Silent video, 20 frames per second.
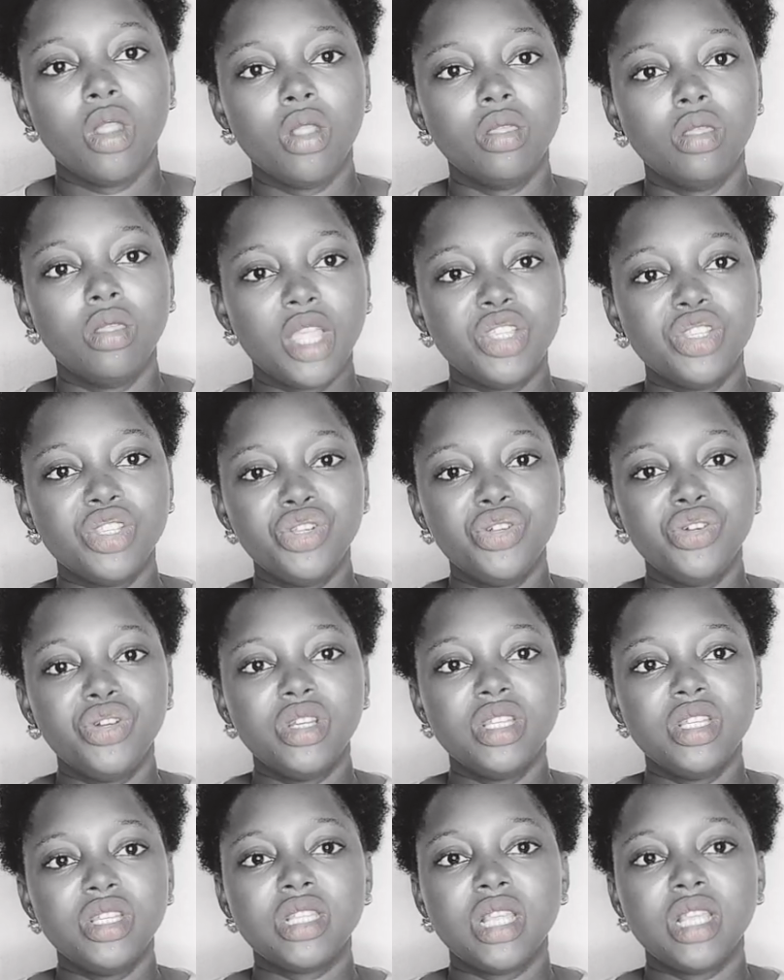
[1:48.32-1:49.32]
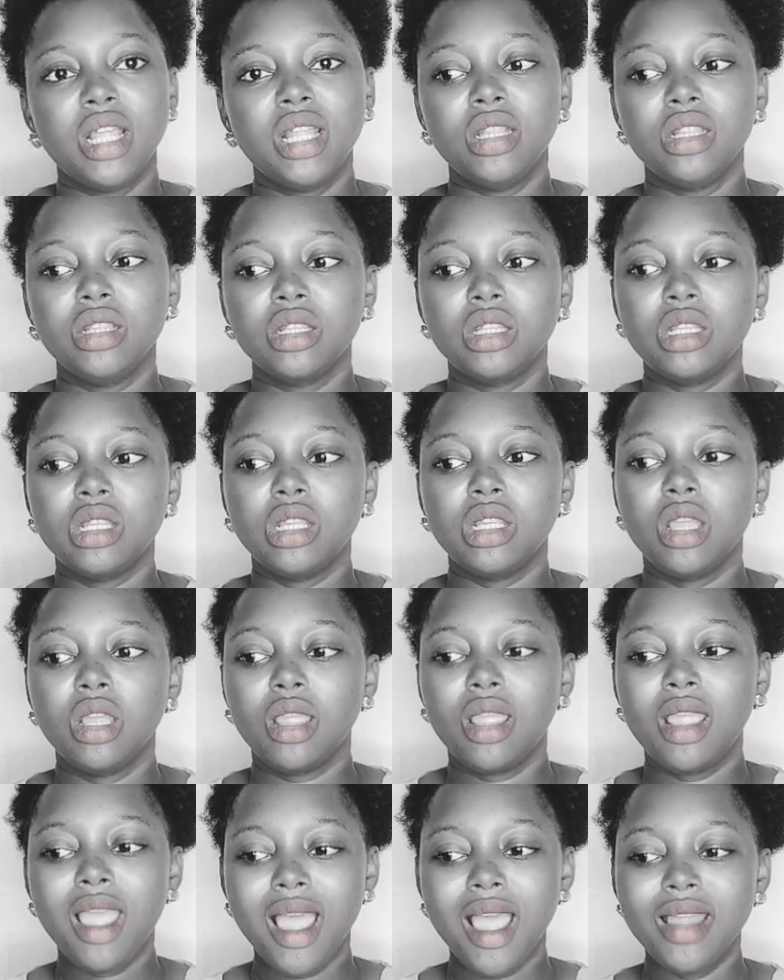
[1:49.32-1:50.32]
Nigerians and
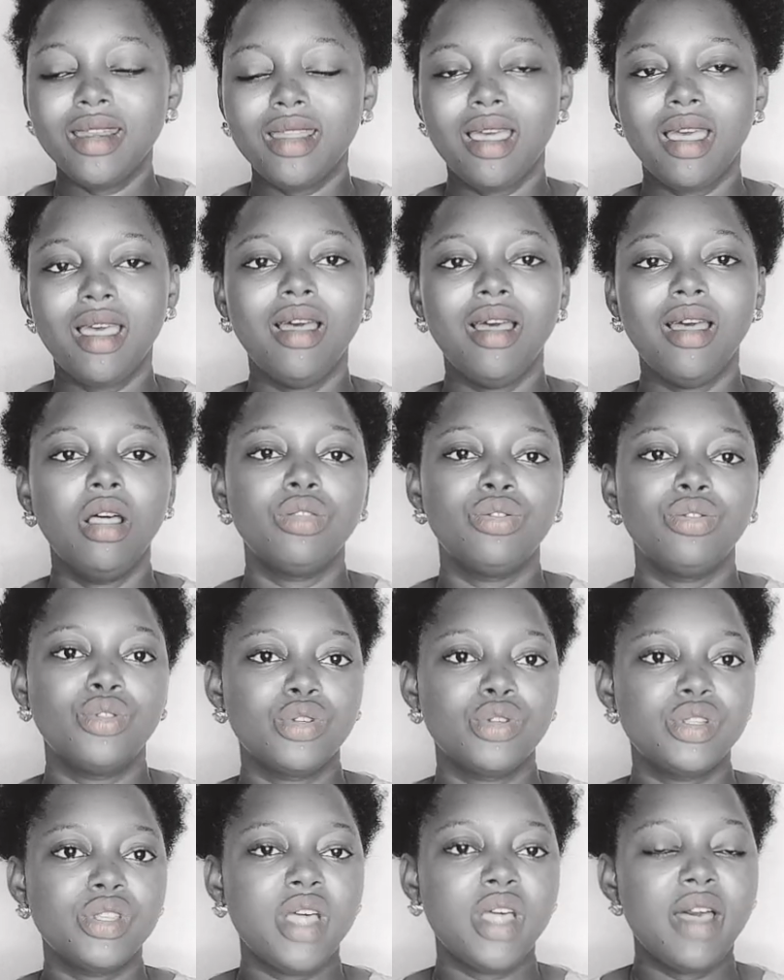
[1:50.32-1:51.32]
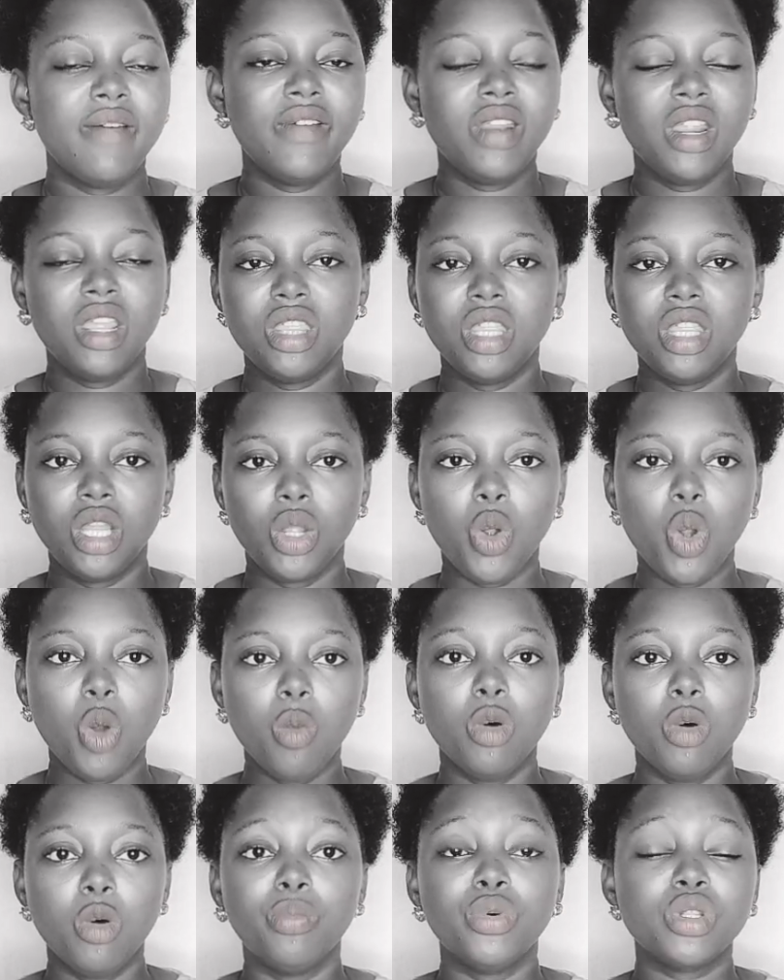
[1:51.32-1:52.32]
Ghana doesn't have anything in
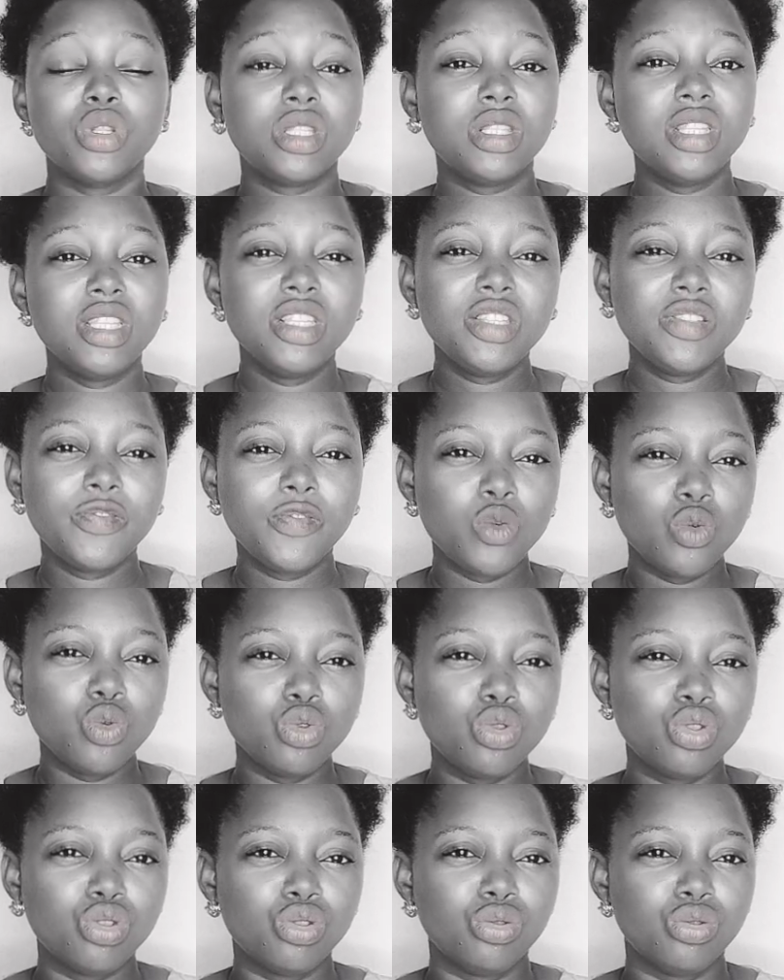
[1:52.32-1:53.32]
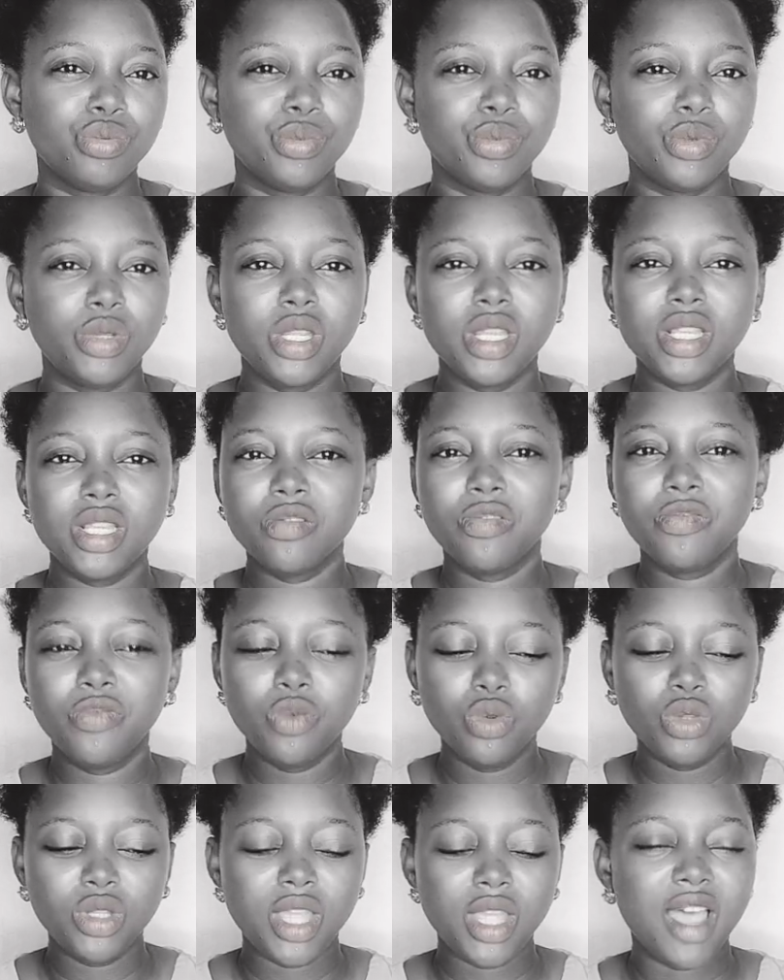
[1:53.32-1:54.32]
common, but this food, there's a
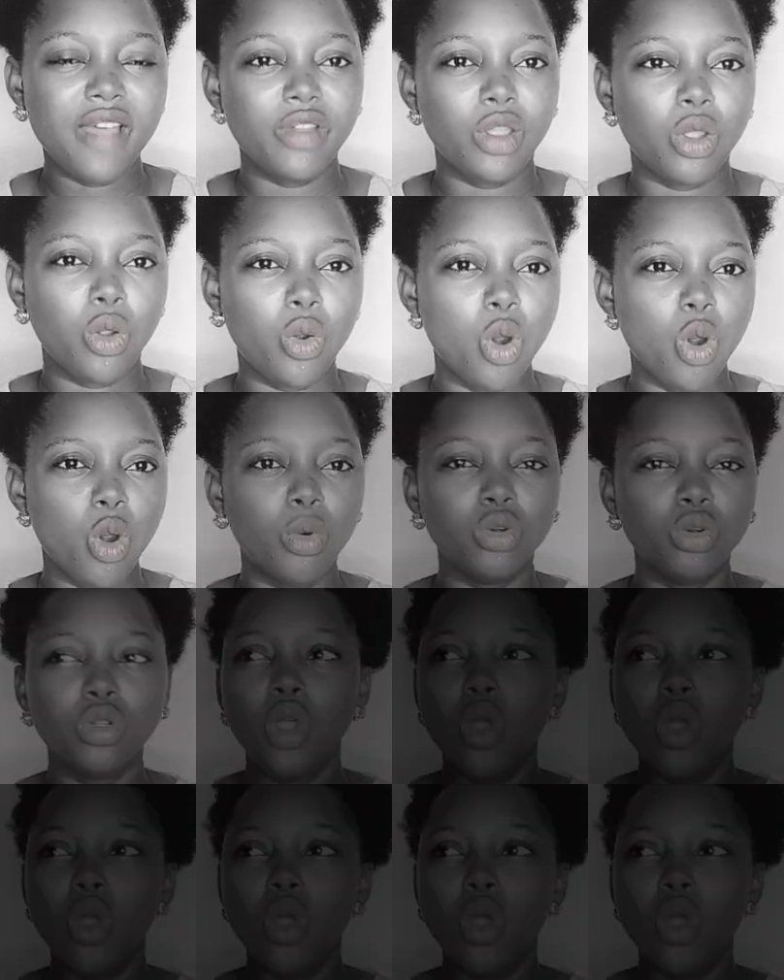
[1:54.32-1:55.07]
food they have in common.